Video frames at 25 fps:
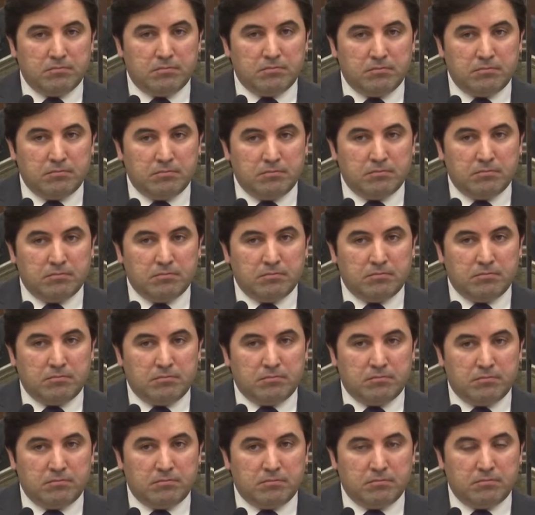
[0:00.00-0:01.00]

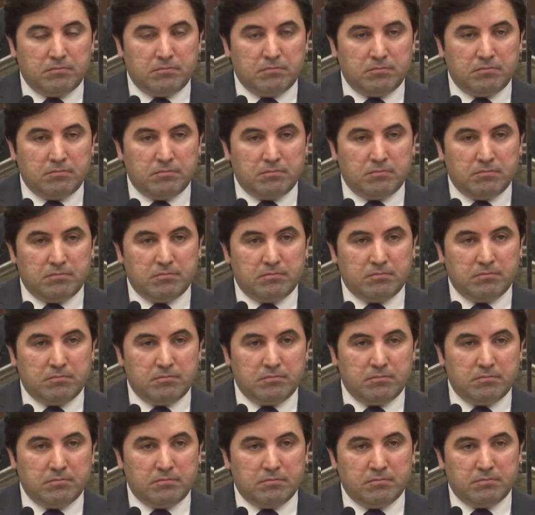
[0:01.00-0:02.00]

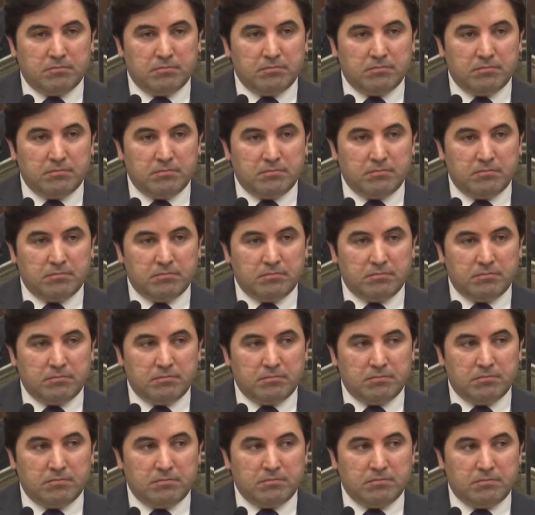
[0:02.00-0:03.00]

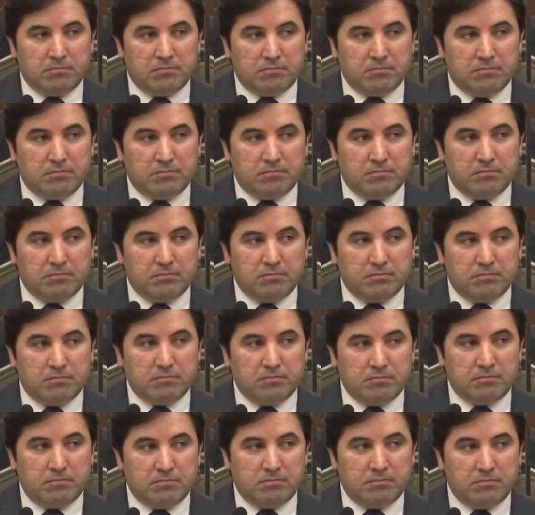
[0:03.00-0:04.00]

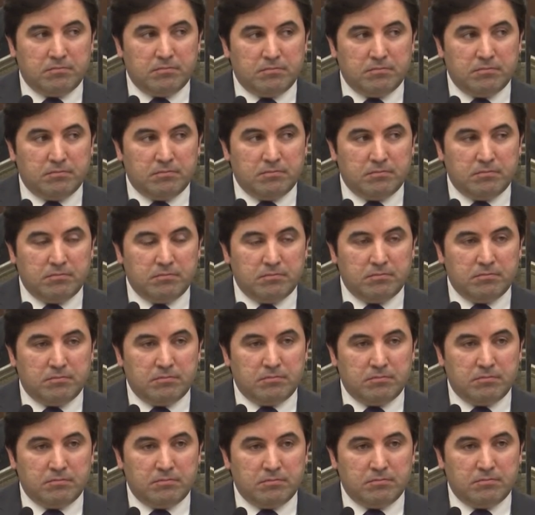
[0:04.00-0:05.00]

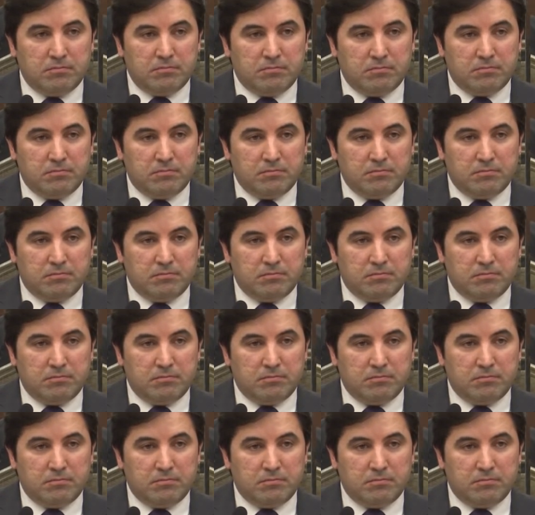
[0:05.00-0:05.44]
No words are spoken by the person on screen.